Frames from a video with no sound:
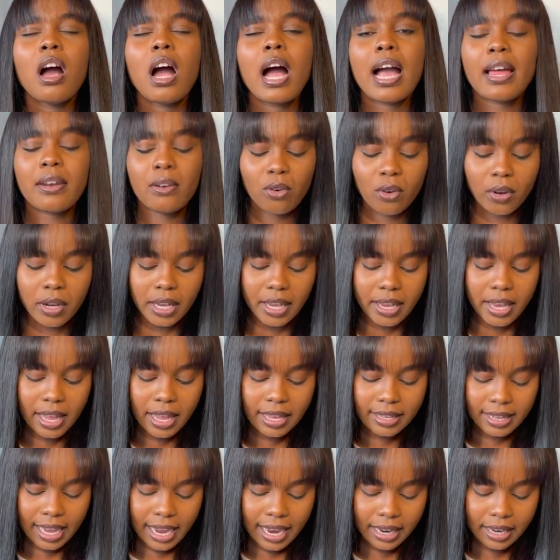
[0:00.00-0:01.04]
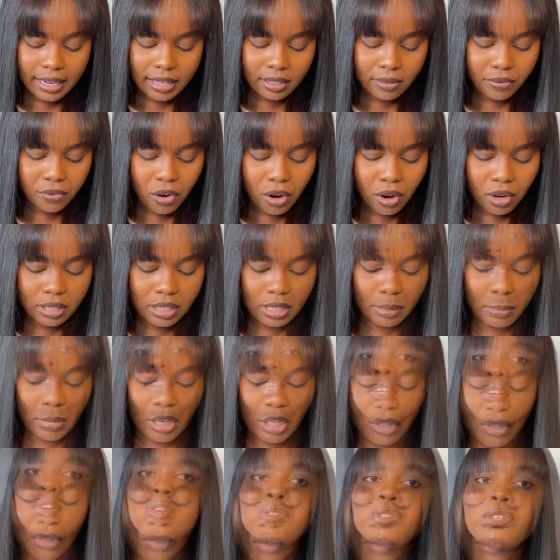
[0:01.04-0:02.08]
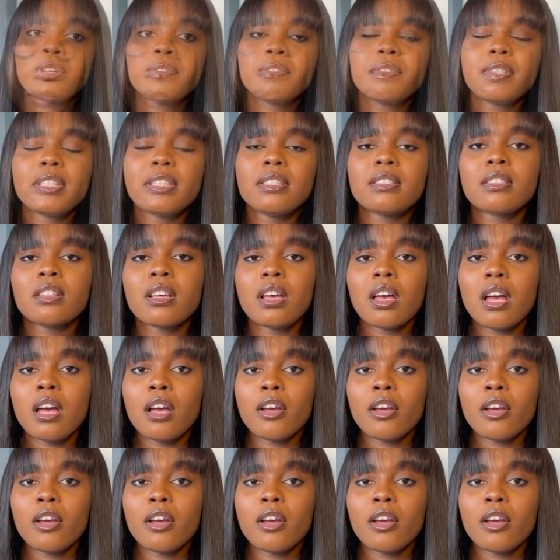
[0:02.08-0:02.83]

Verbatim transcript: and okay yes i forgot to mention of this